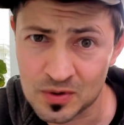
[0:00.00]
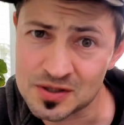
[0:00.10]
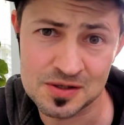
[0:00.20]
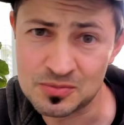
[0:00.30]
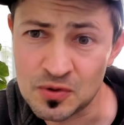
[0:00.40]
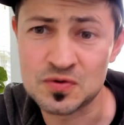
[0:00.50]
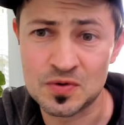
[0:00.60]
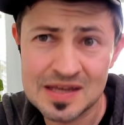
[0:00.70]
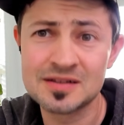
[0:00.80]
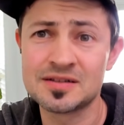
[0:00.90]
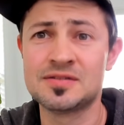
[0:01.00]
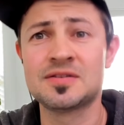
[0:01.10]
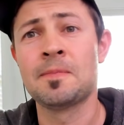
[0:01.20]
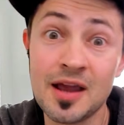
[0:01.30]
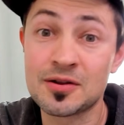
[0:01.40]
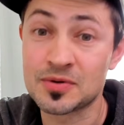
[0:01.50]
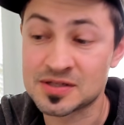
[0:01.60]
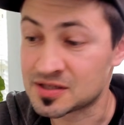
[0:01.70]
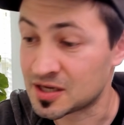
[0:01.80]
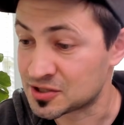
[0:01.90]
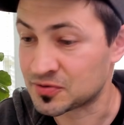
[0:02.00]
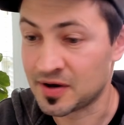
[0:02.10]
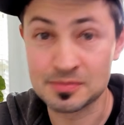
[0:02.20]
want to move to England, and the rest is history.